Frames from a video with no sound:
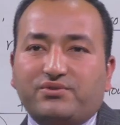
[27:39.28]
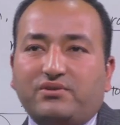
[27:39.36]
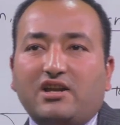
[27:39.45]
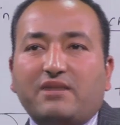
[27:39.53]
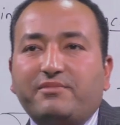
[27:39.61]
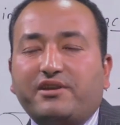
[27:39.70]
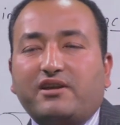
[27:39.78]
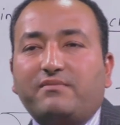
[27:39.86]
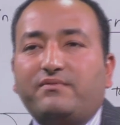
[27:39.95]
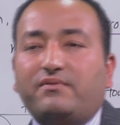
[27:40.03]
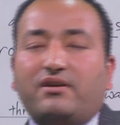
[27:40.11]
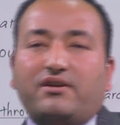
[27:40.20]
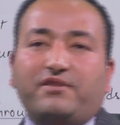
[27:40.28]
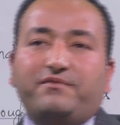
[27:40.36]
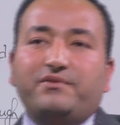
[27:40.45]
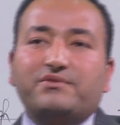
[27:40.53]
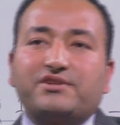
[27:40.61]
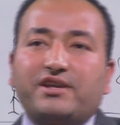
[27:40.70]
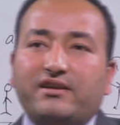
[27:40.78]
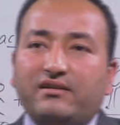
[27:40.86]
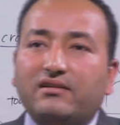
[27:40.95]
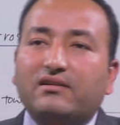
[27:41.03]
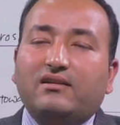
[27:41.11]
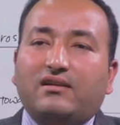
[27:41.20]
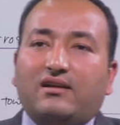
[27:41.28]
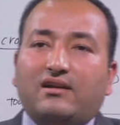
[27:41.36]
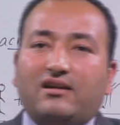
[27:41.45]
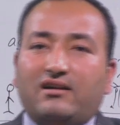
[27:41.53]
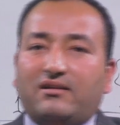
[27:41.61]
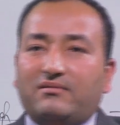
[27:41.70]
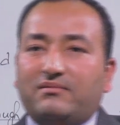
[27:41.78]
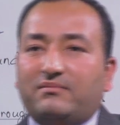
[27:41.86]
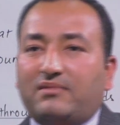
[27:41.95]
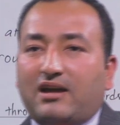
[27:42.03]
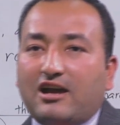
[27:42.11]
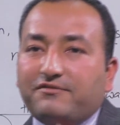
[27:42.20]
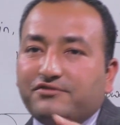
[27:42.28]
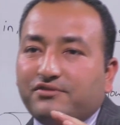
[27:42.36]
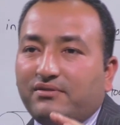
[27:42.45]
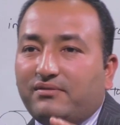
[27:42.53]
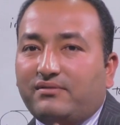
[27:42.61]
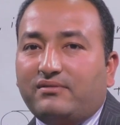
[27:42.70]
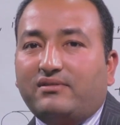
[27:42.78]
should not be confused here after,